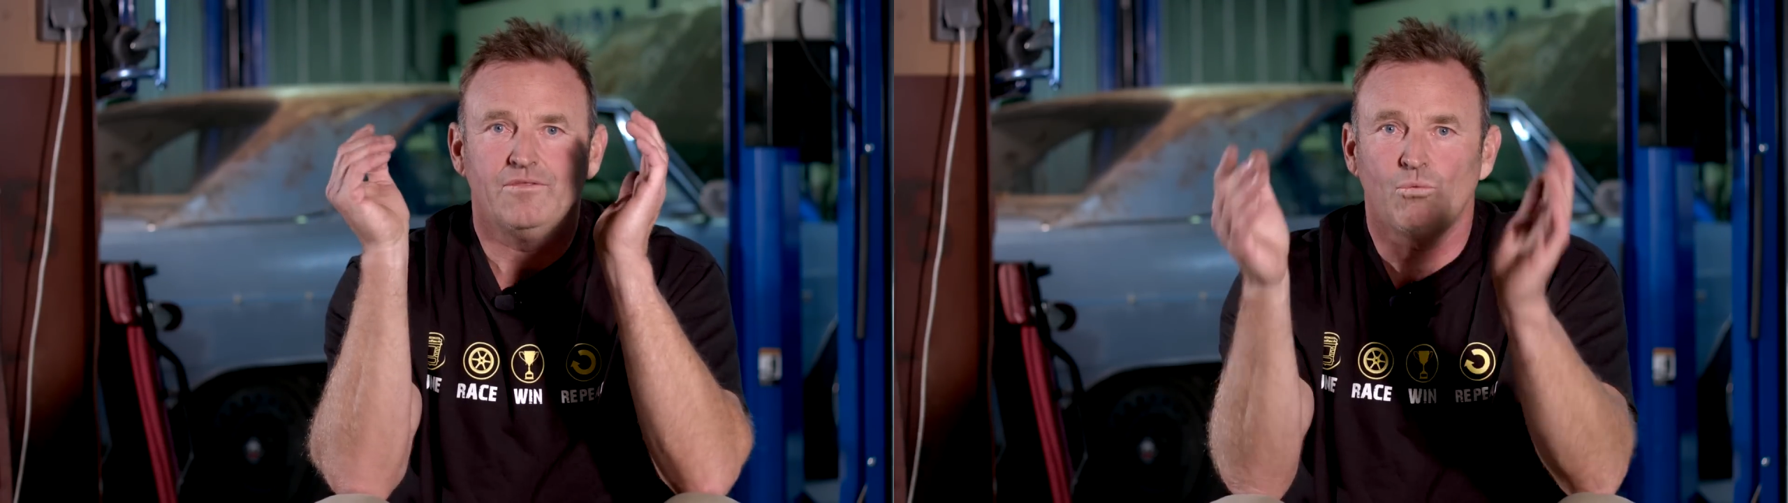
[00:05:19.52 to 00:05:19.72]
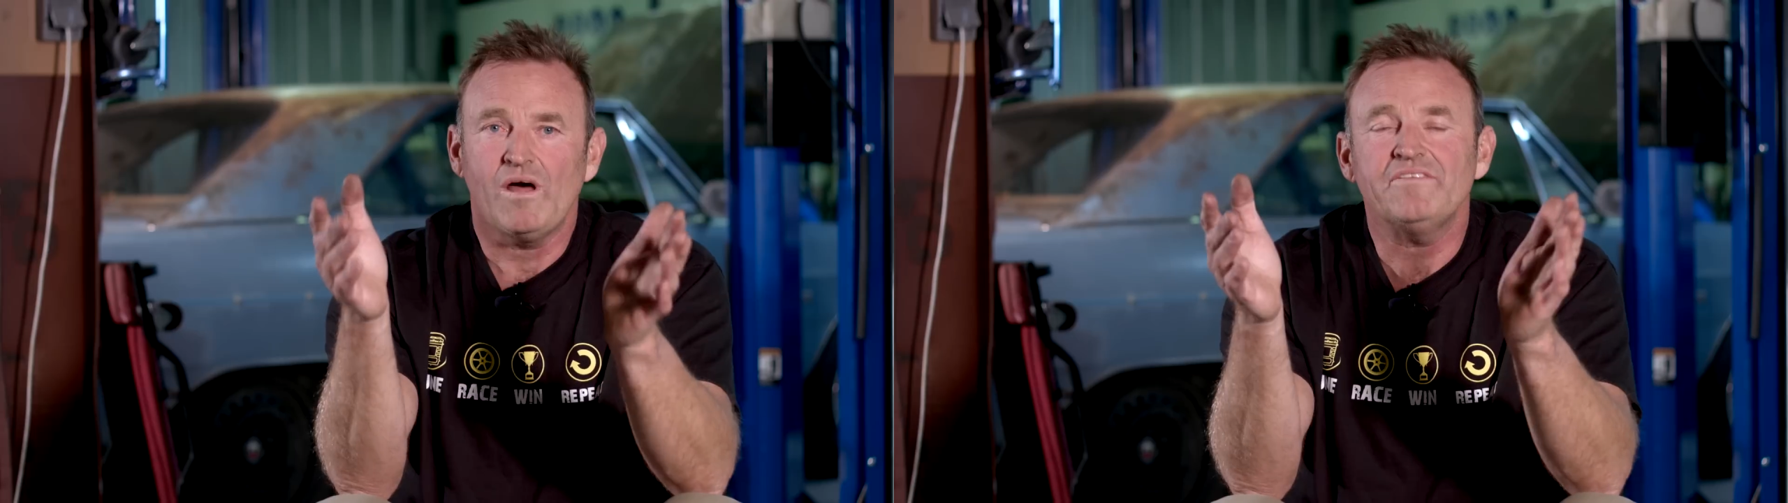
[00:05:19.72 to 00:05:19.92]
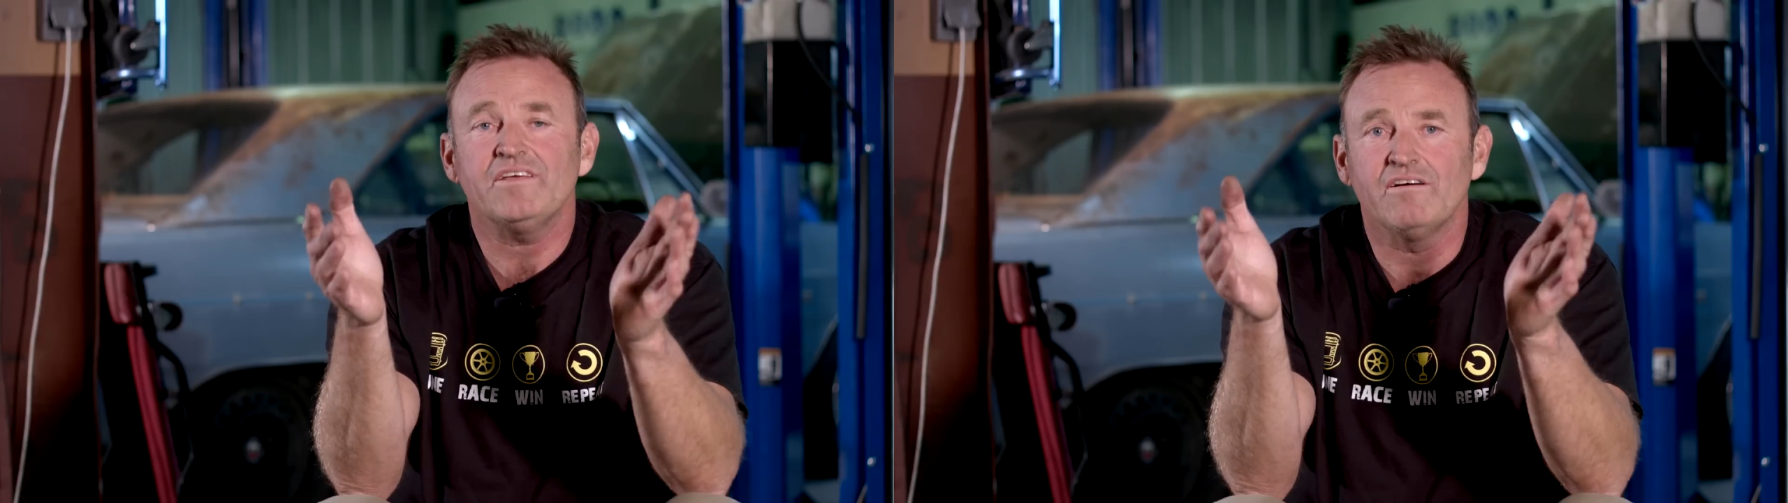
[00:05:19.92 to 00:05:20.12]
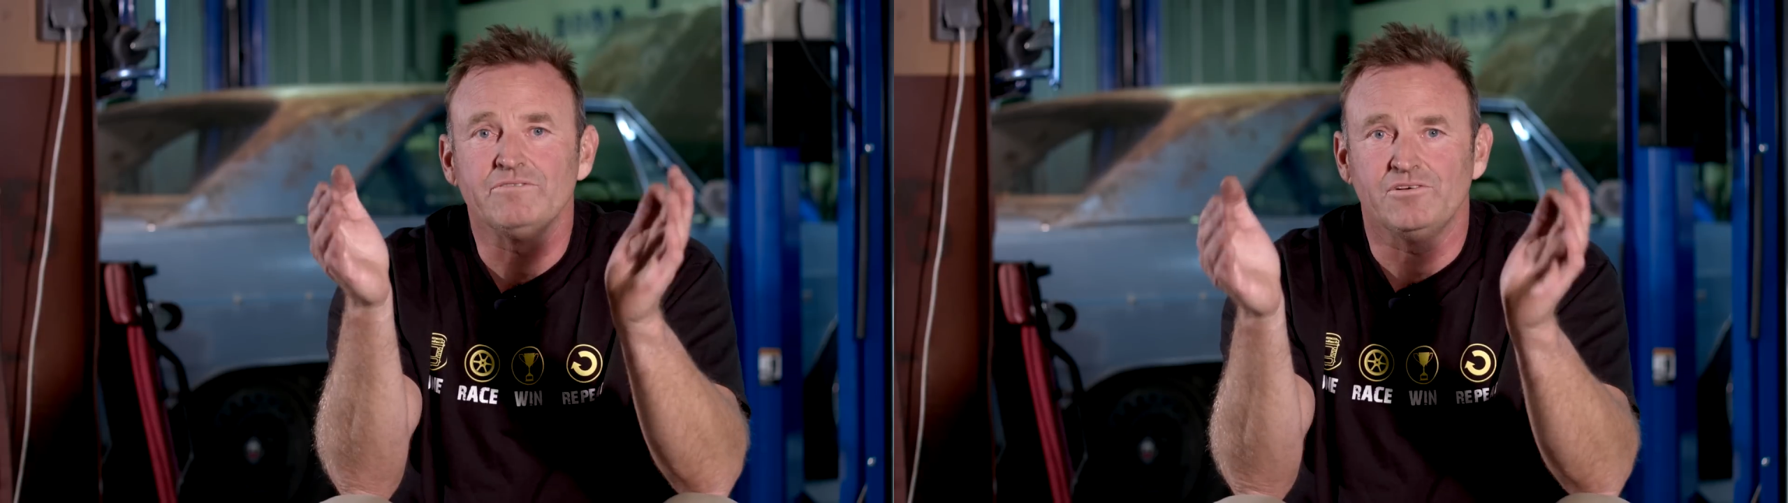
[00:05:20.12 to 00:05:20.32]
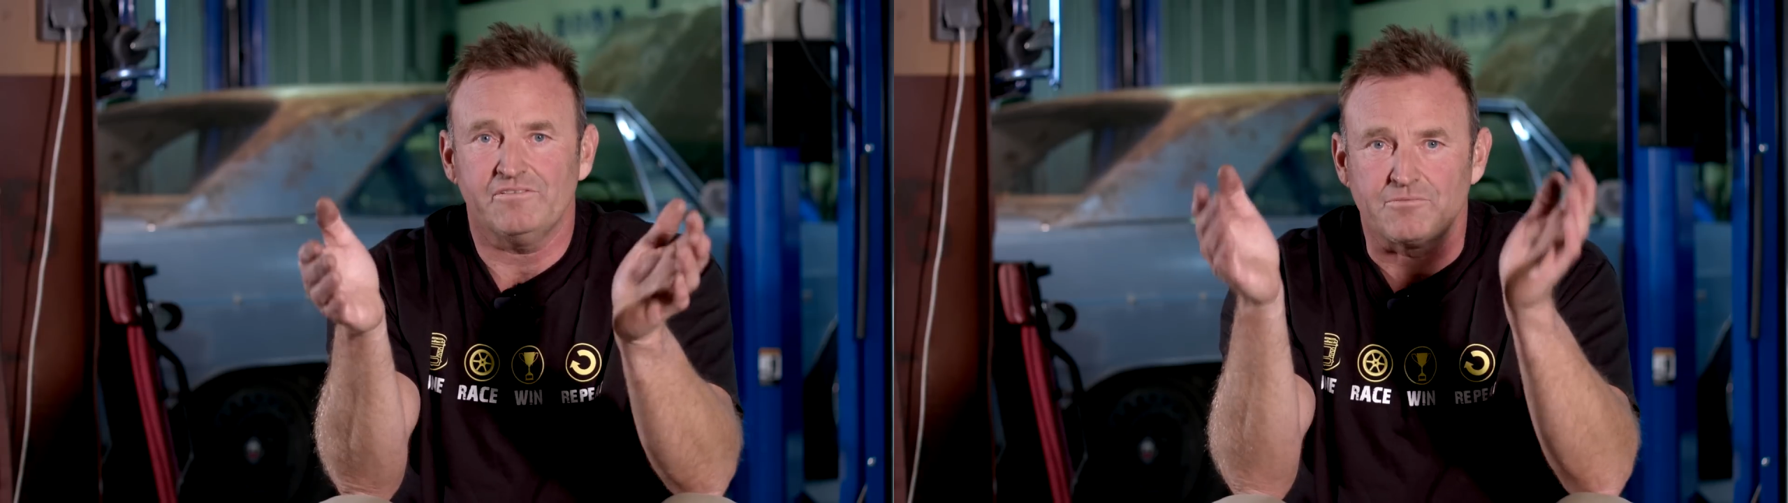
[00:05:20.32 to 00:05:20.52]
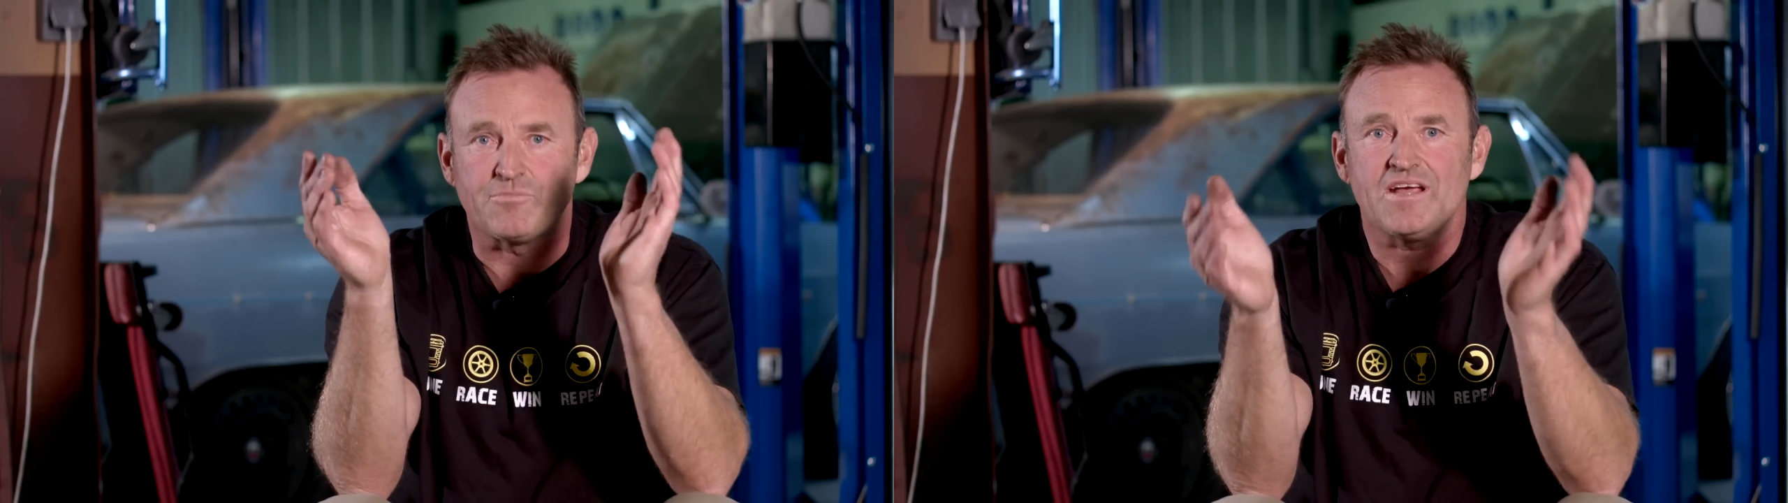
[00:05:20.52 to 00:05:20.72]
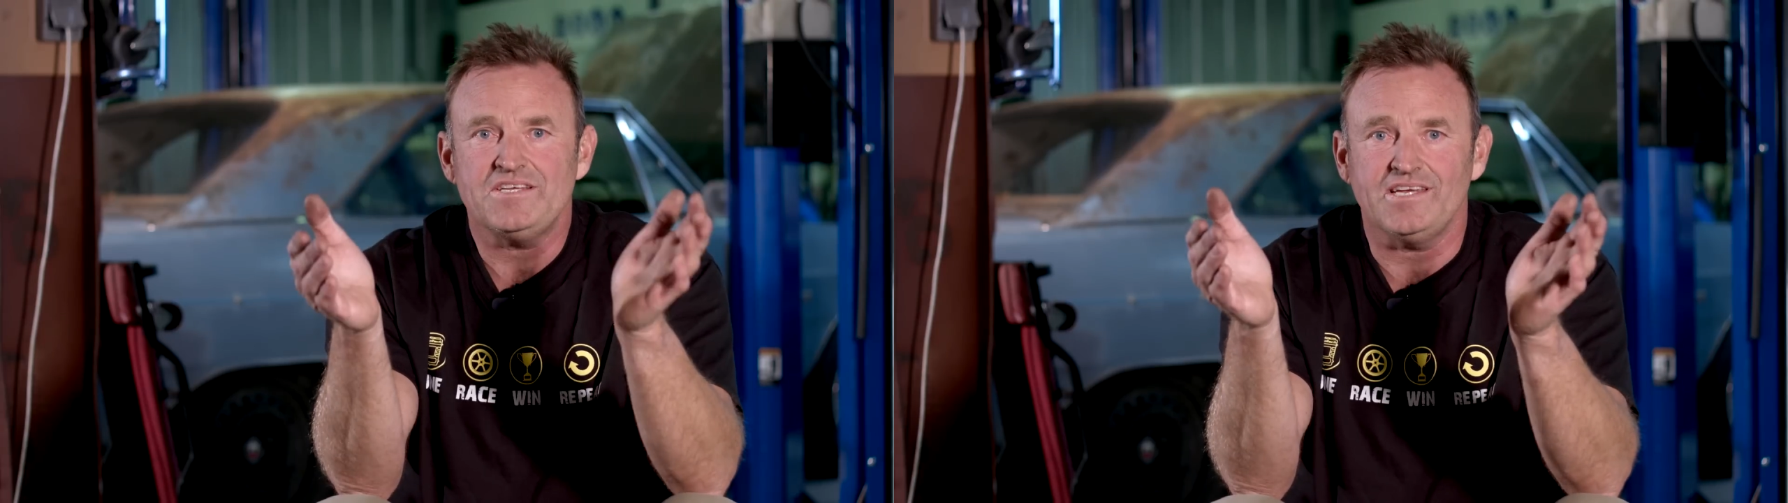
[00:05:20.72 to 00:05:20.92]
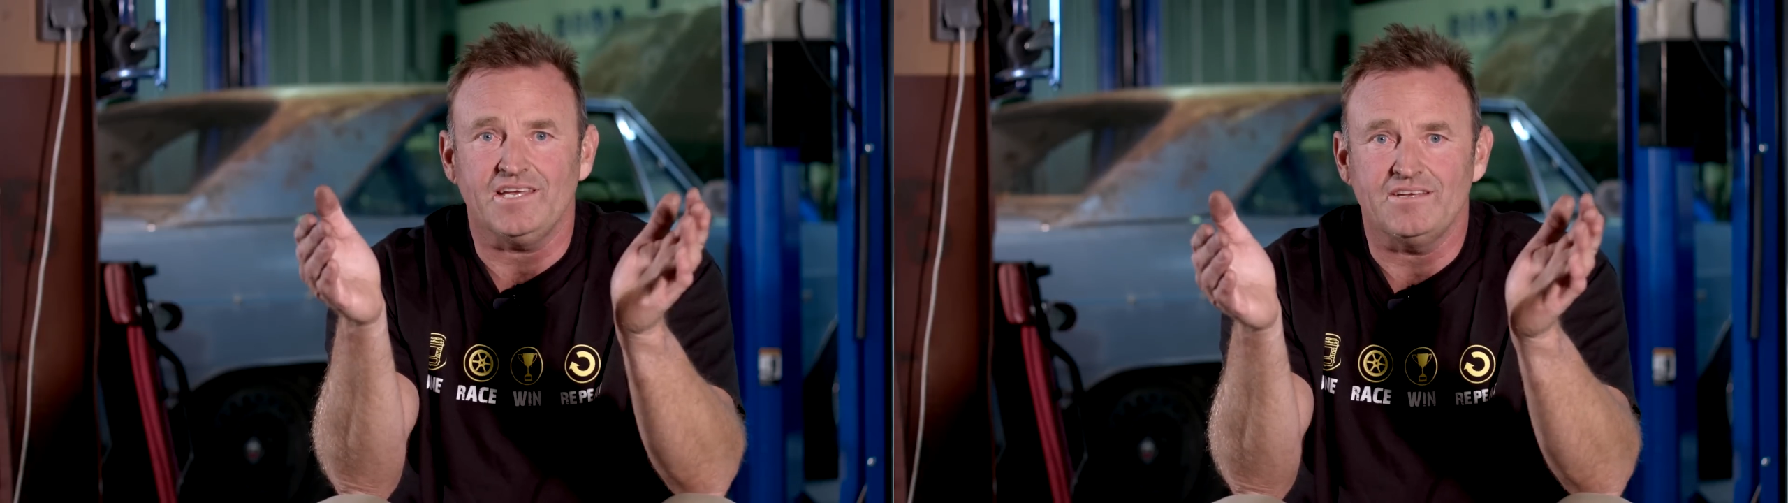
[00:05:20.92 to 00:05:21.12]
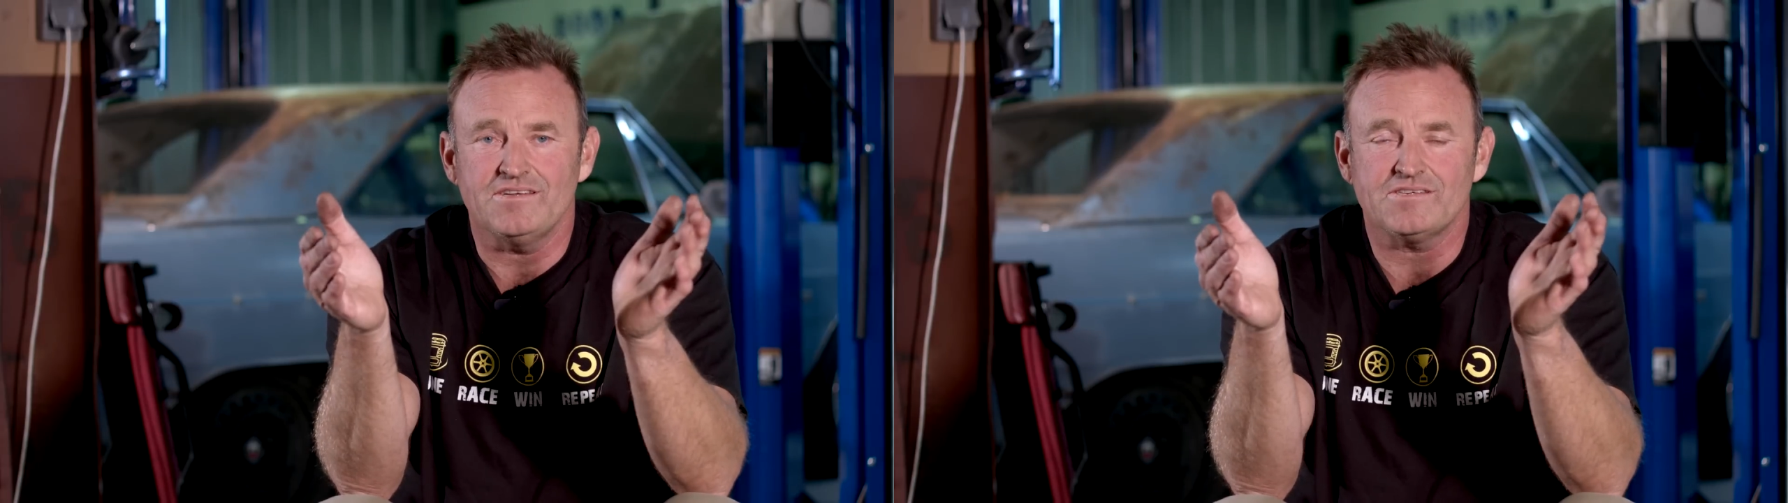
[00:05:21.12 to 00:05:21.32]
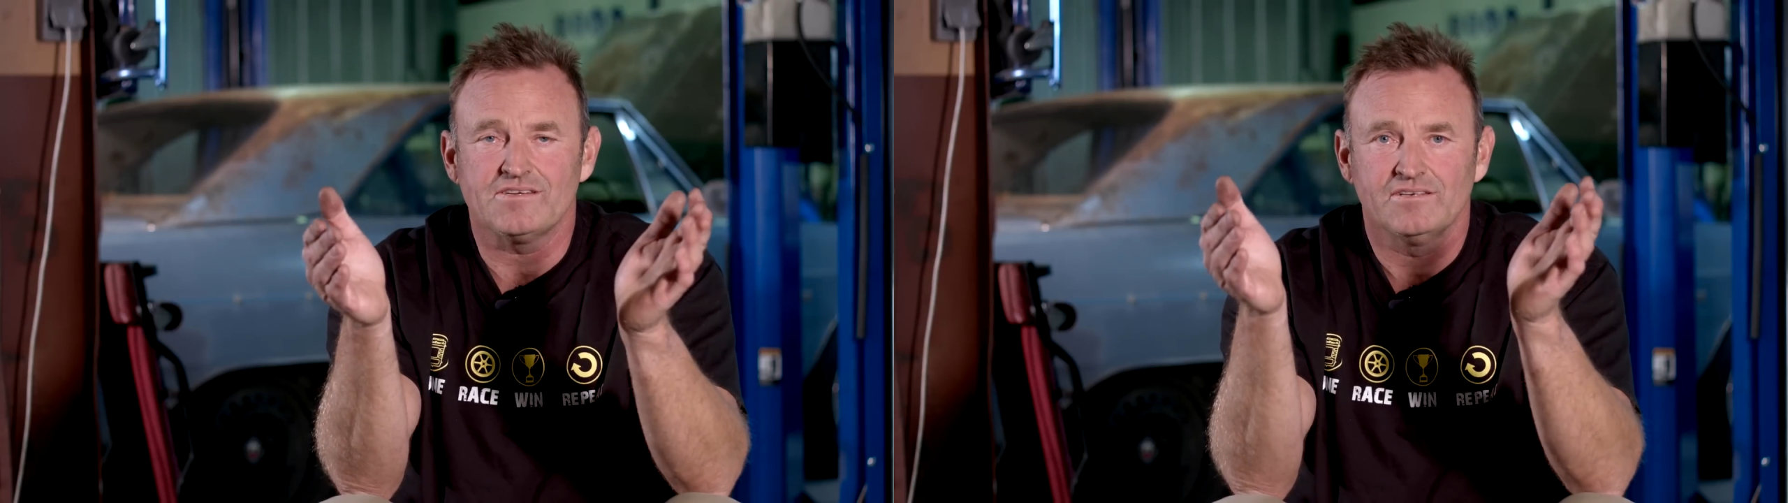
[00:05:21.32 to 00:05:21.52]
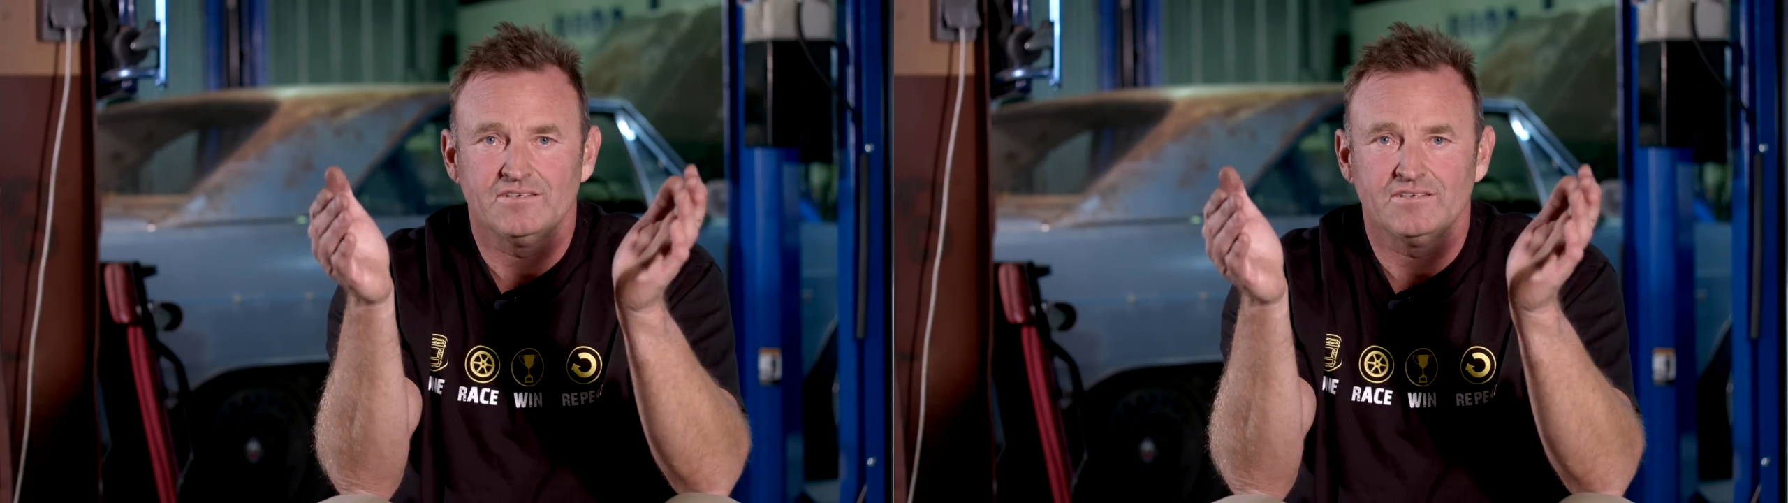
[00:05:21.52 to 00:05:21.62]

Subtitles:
the one thing I've learnt from racing is